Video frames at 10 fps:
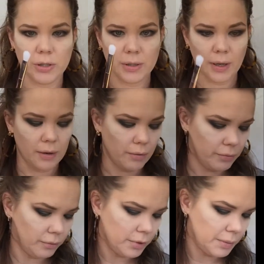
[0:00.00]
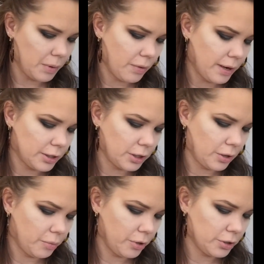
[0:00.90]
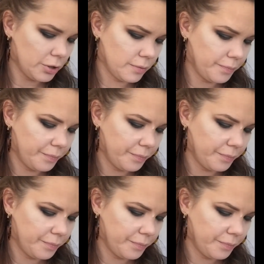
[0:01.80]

just like a small eyeshadow brush.